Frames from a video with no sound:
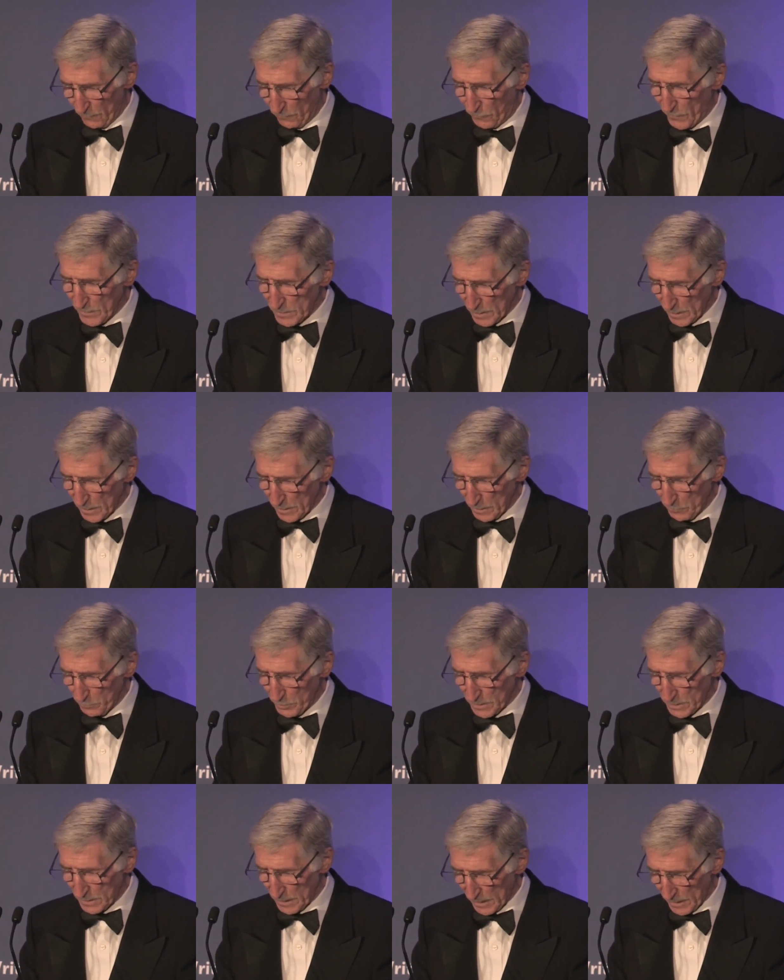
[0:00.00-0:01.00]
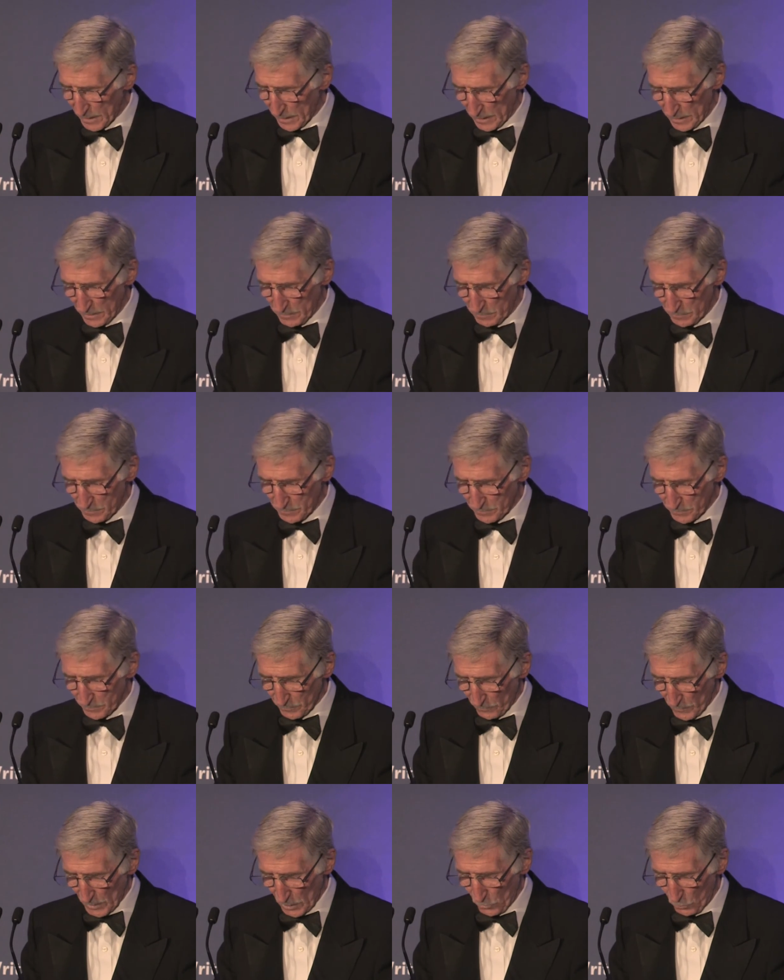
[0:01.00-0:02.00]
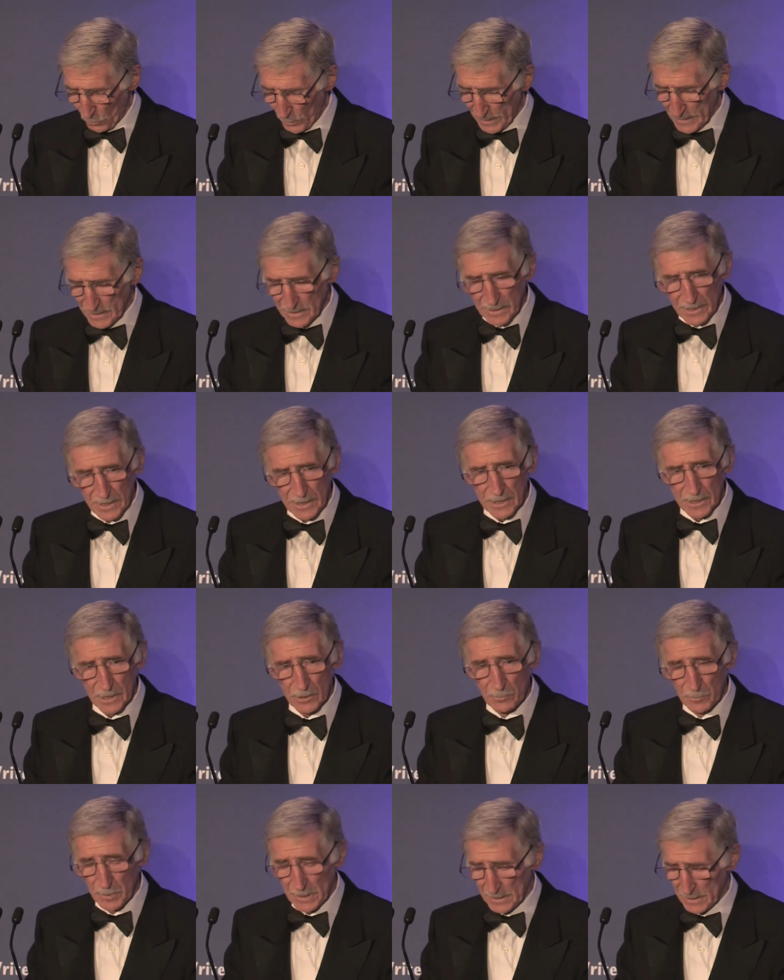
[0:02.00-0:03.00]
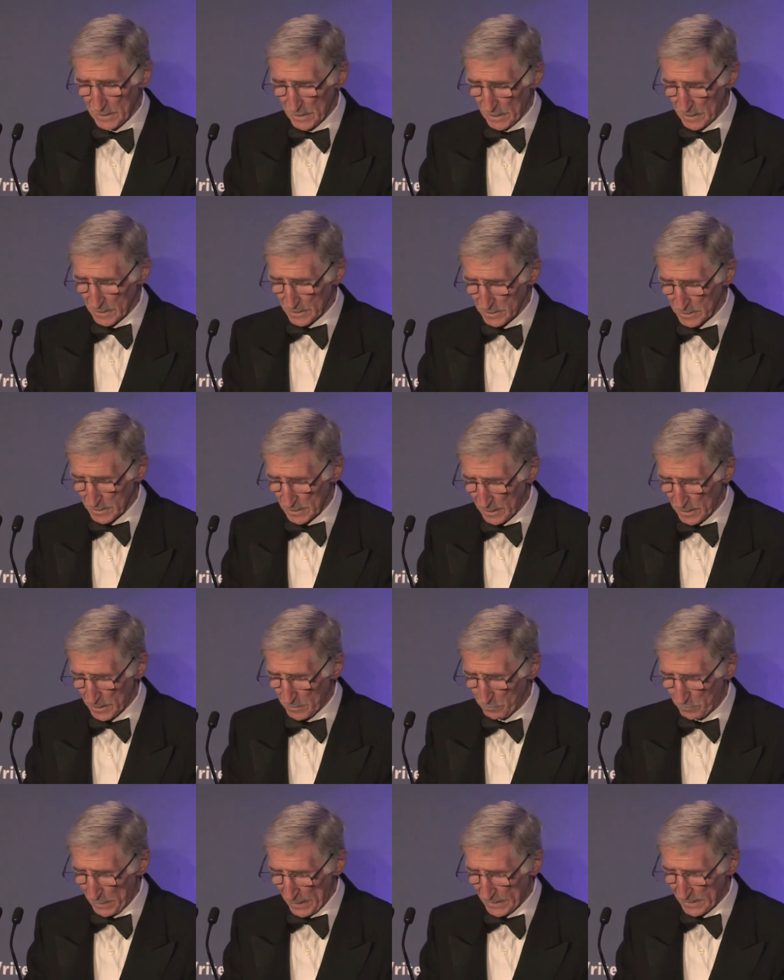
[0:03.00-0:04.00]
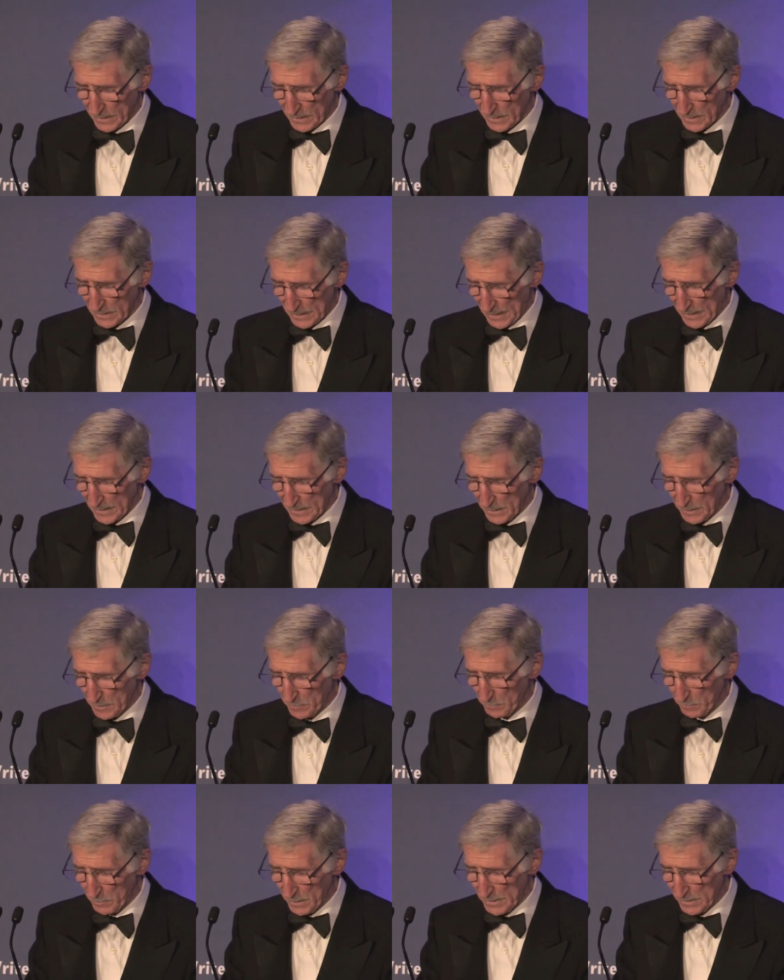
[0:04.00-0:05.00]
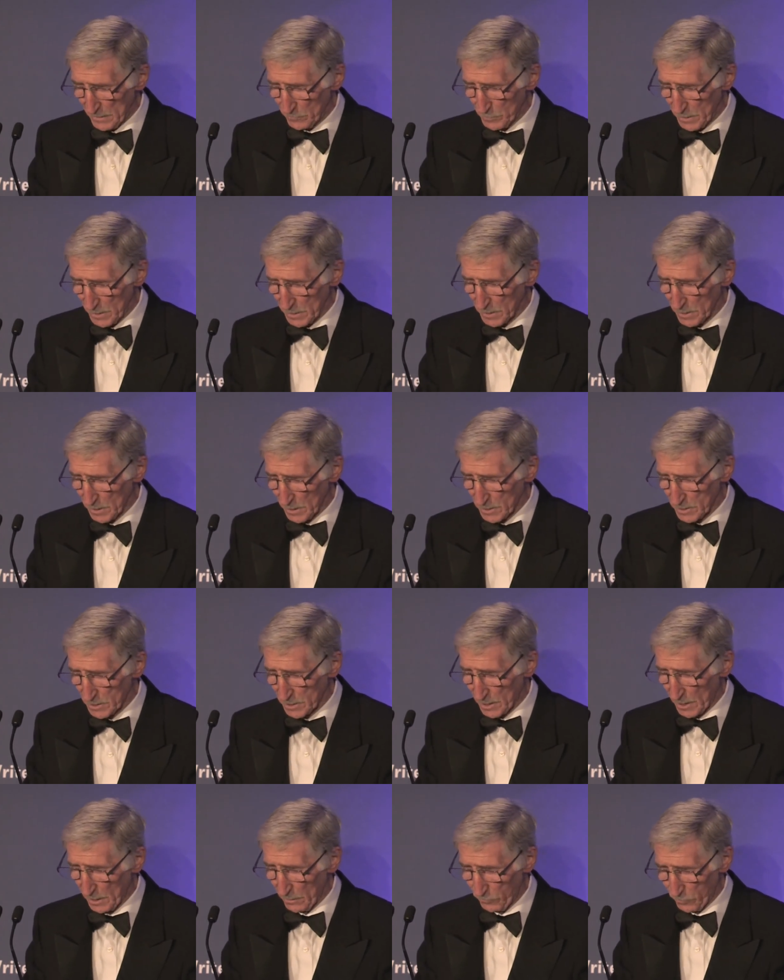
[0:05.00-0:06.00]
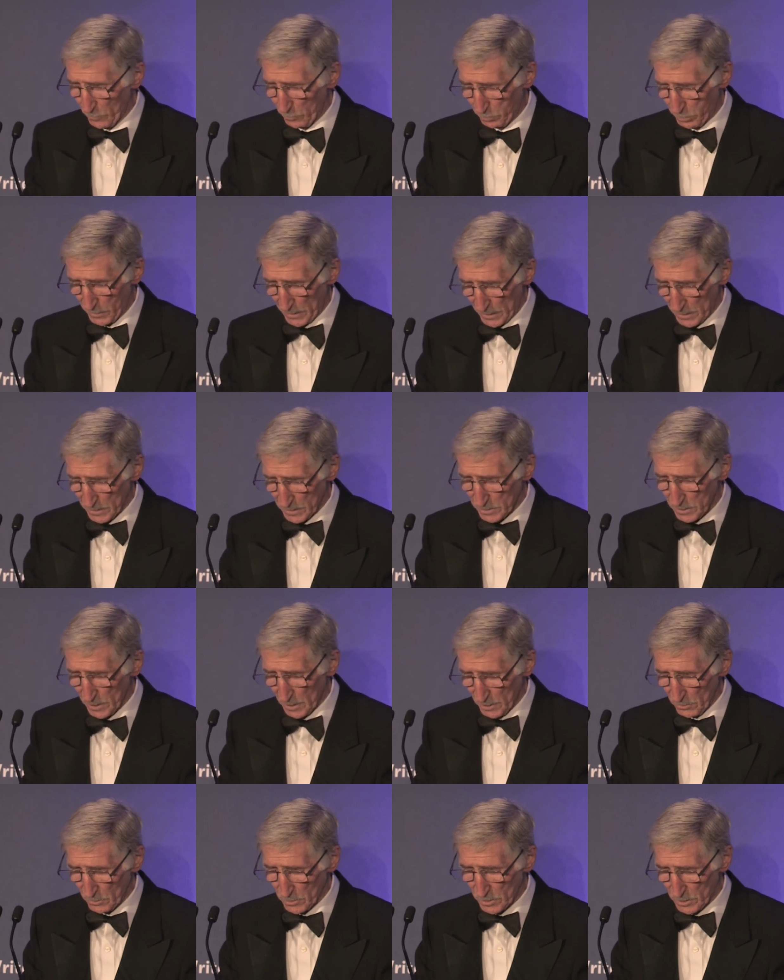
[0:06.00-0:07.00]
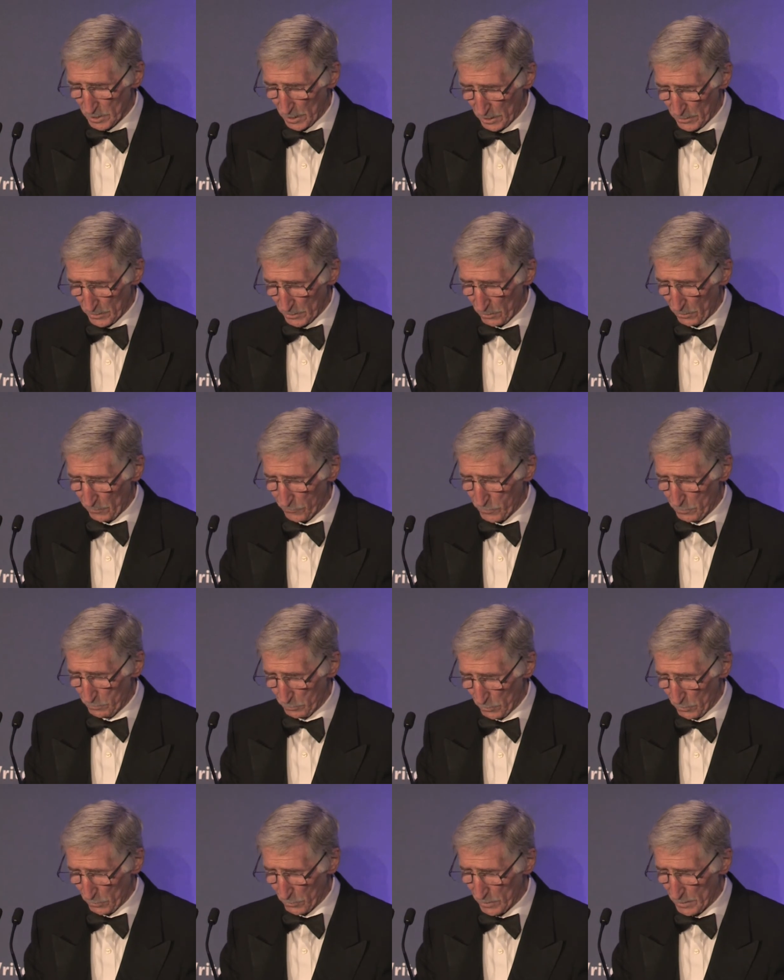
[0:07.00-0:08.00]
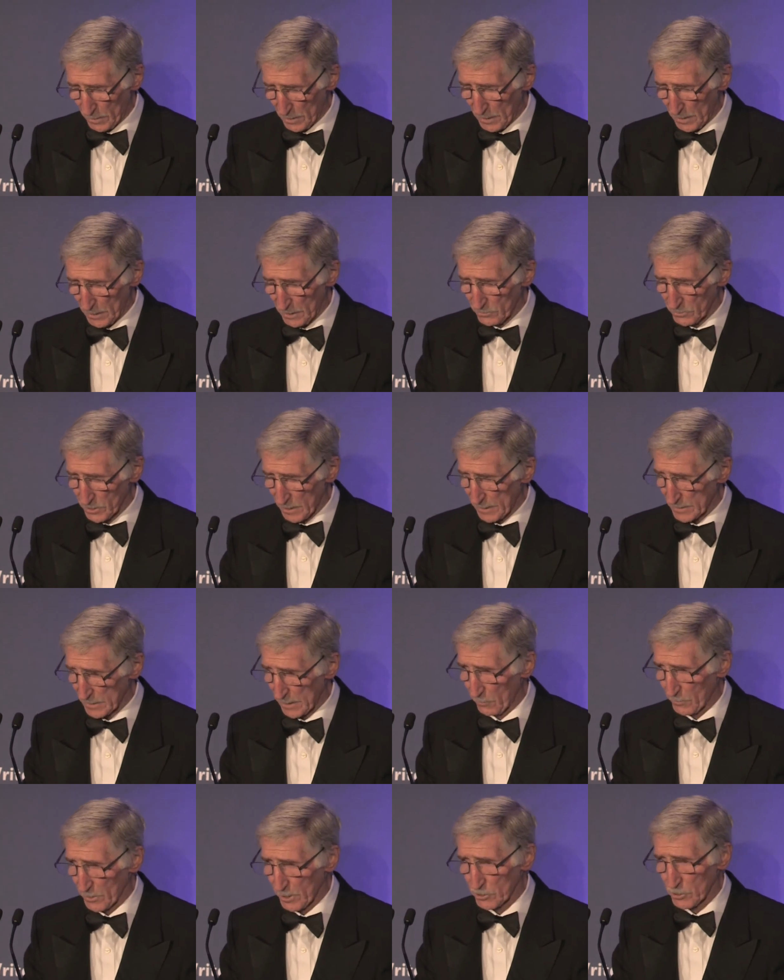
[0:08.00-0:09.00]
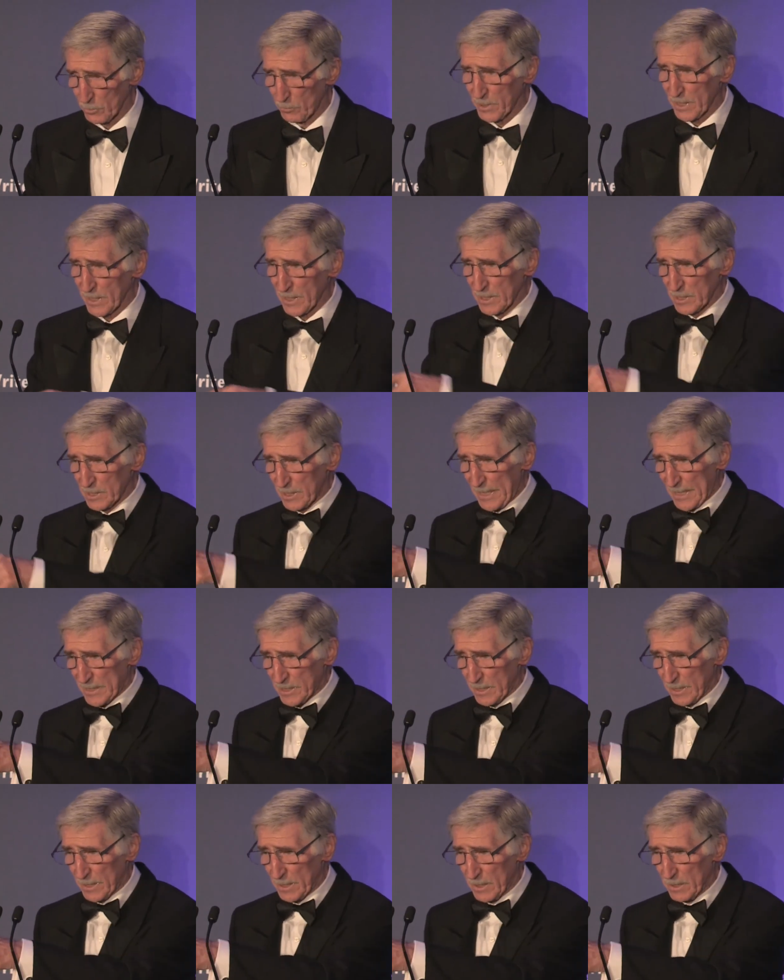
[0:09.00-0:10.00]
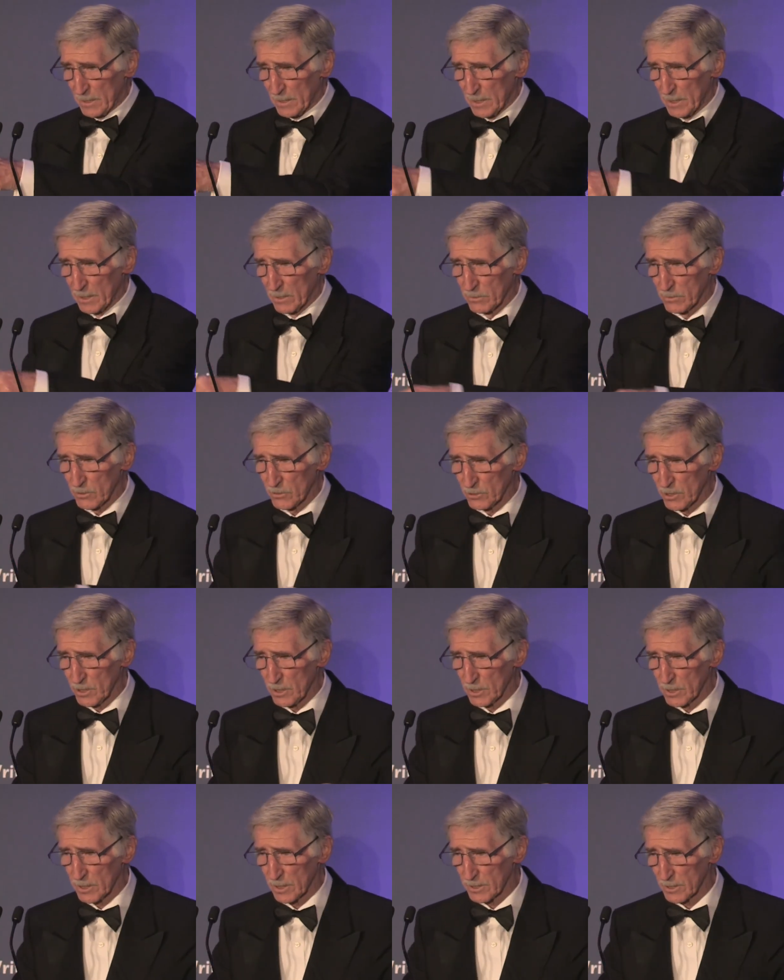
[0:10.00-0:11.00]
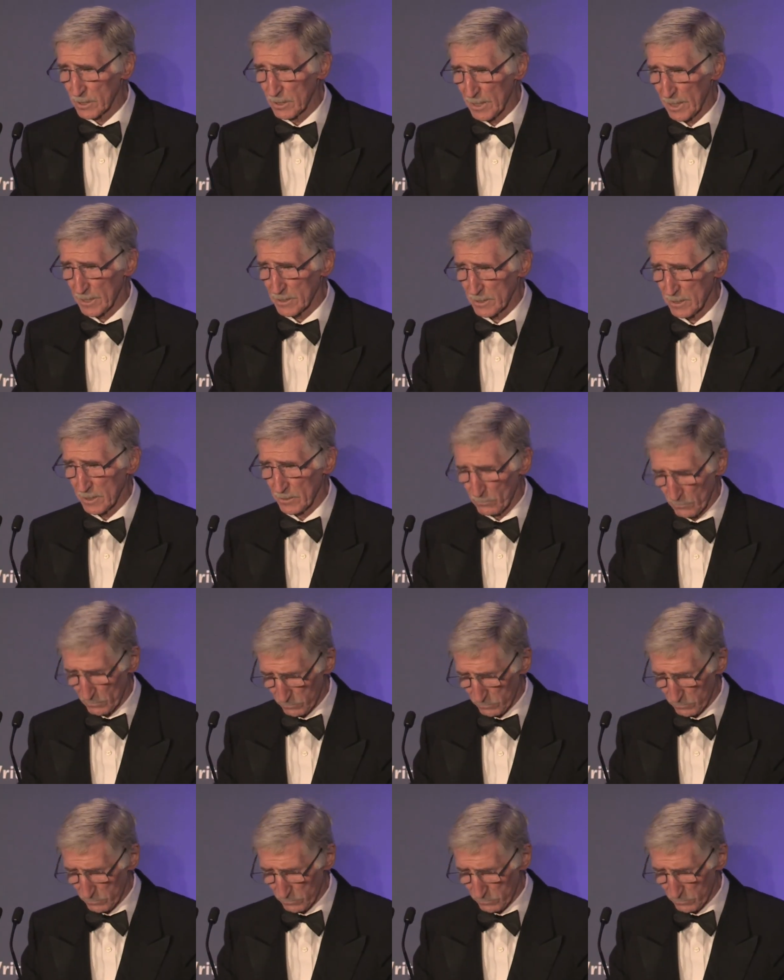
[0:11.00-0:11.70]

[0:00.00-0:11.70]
Physically in particular, where you need to be as back then, believe me, skillful players were targeted off the ball. It was like that when I used to play against Leicester. Jesus, Leicester.